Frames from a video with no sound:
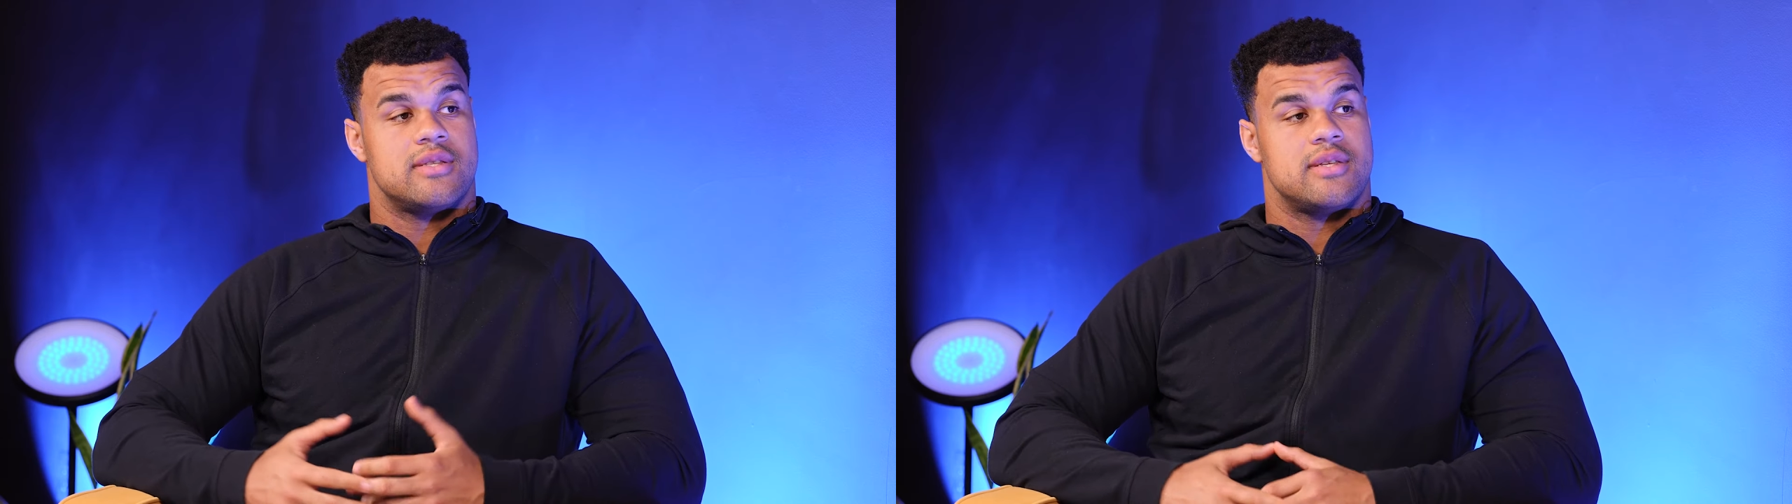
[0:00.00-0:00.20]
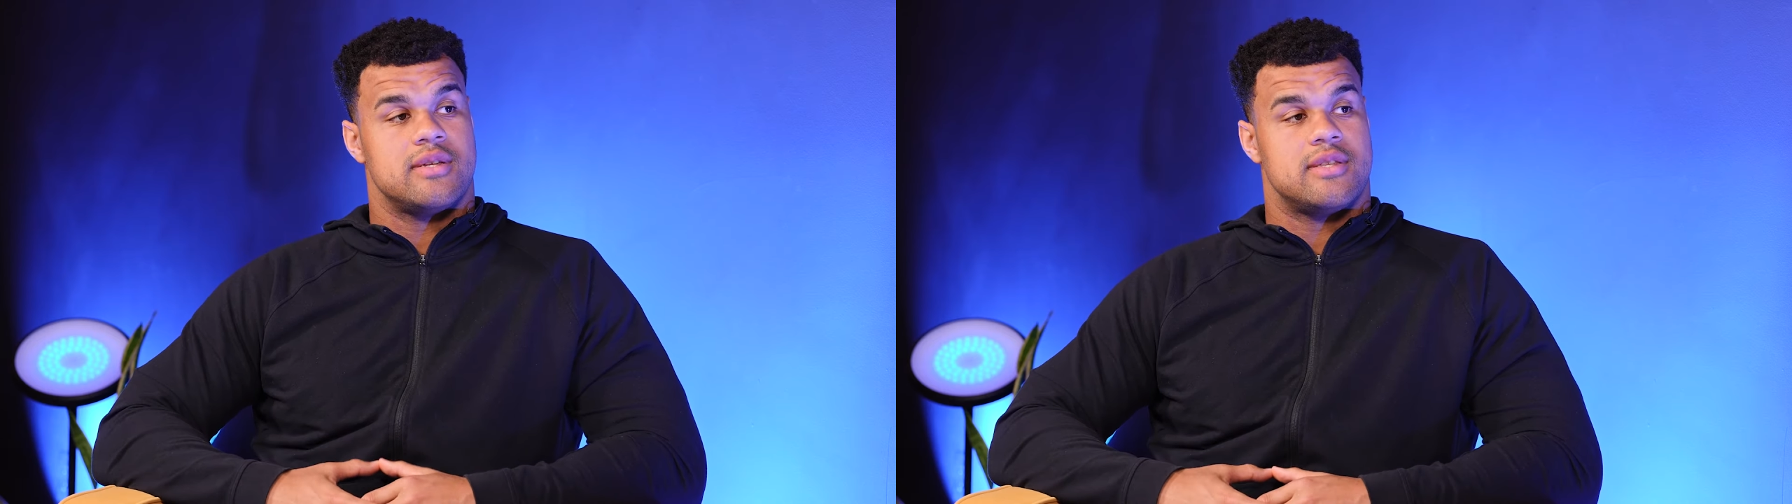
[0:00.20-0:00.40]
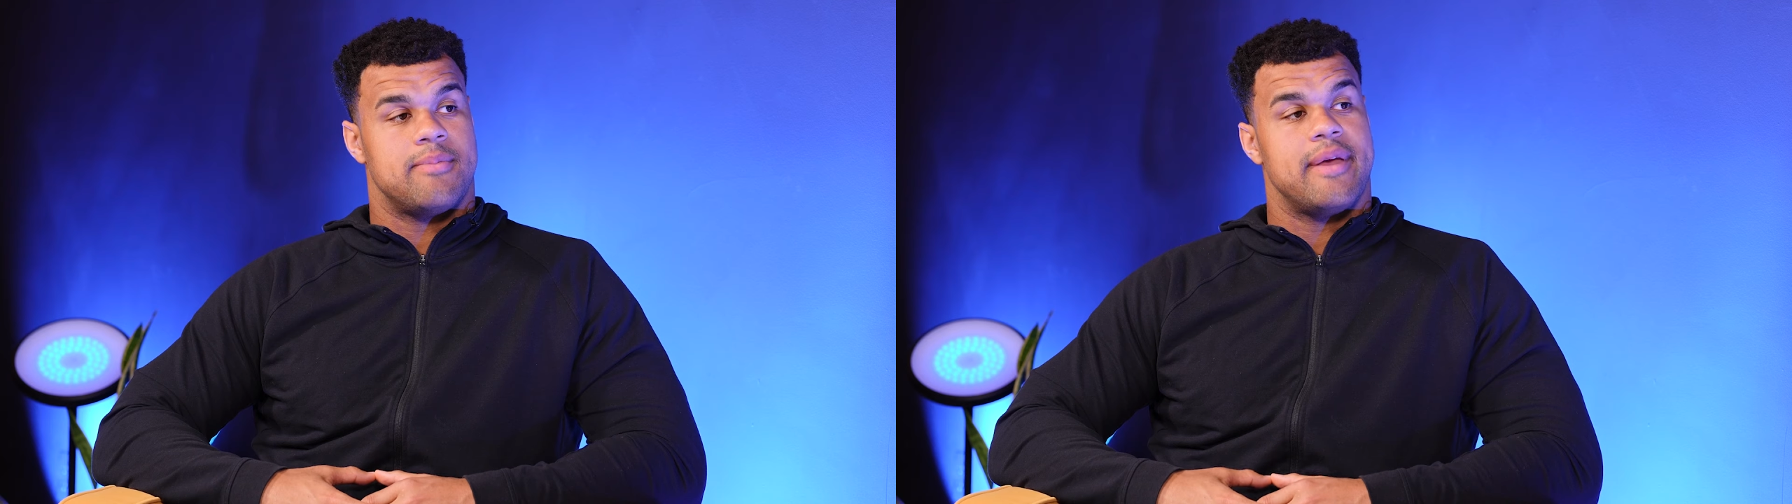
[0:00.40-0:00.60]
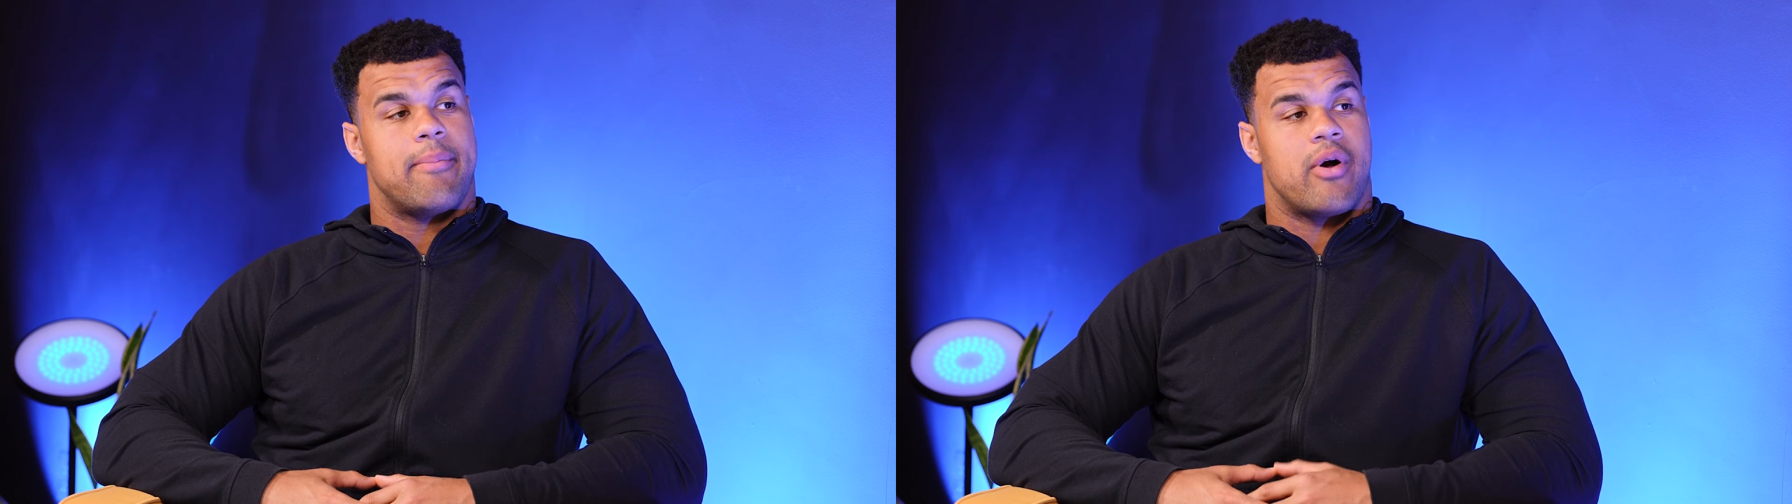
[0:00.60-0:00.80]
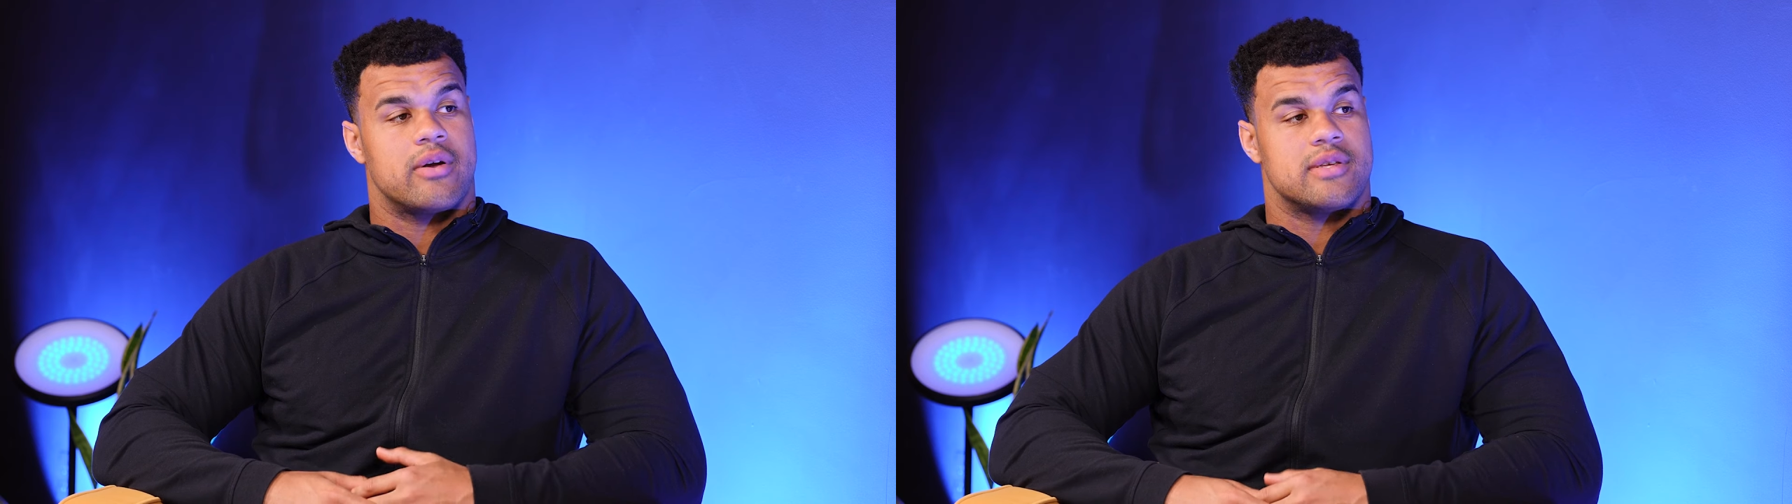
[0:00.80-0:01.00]
to be a
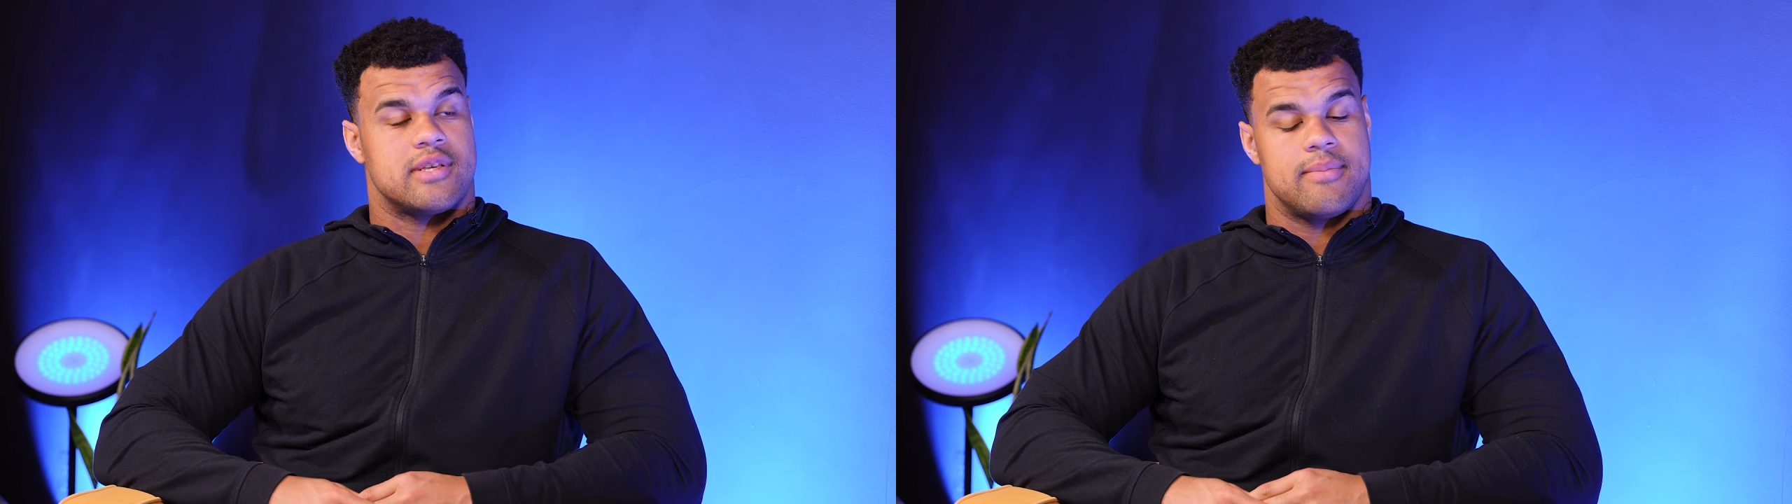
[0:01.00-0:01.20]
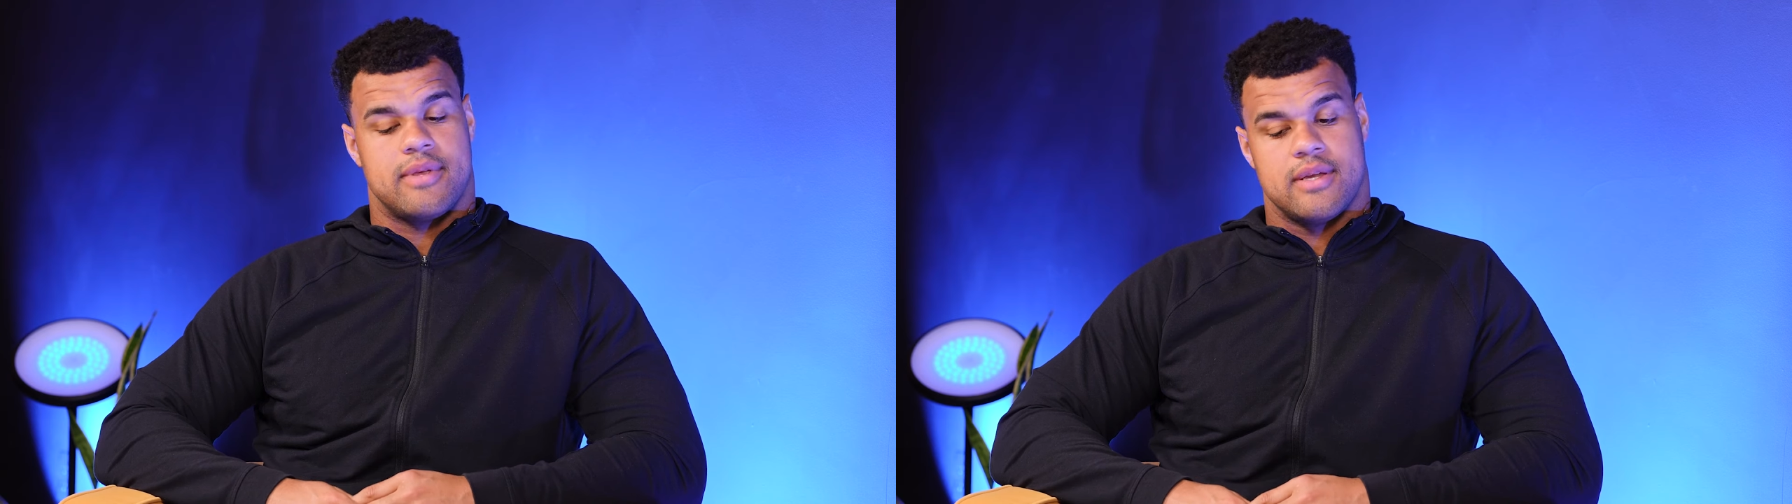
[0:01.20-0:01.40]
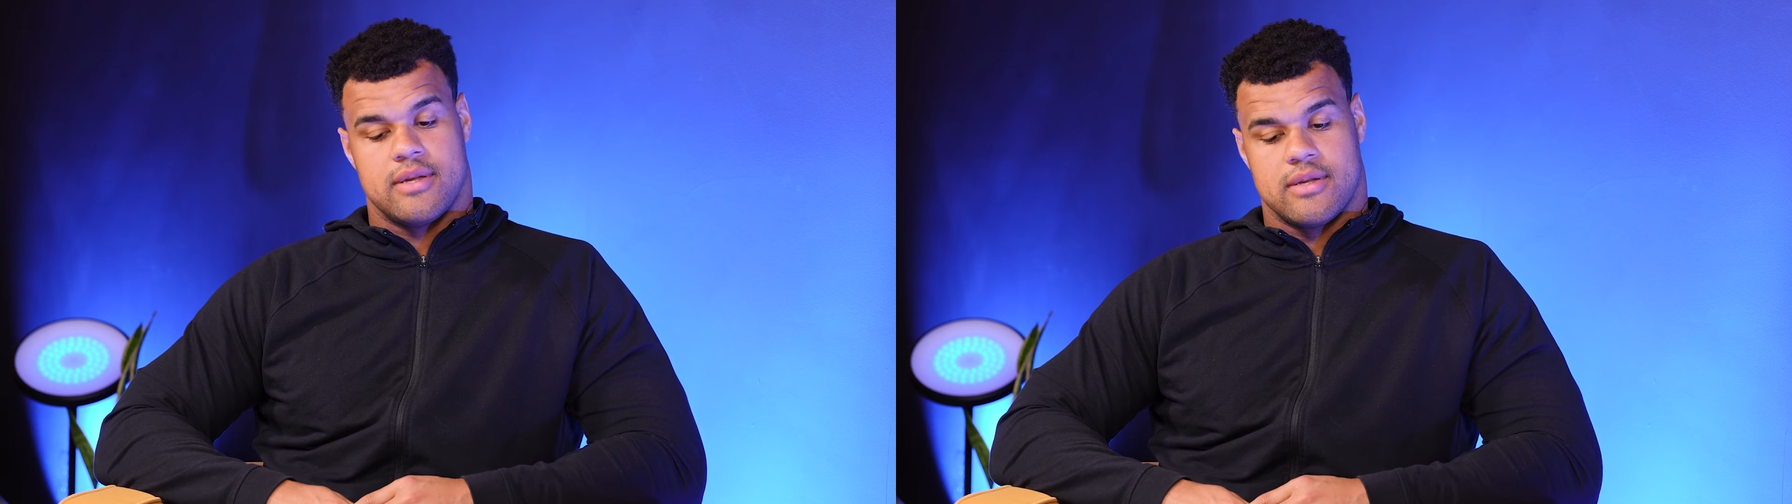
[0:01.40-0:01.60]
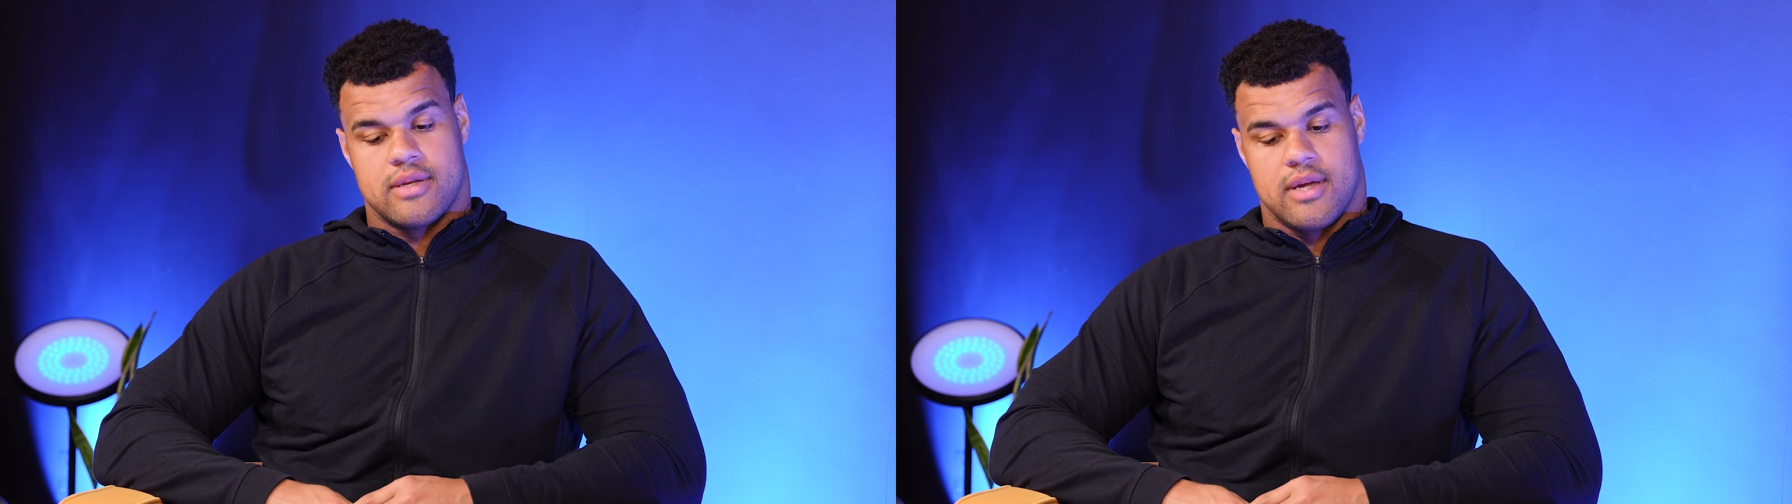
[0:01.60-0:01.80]
part of something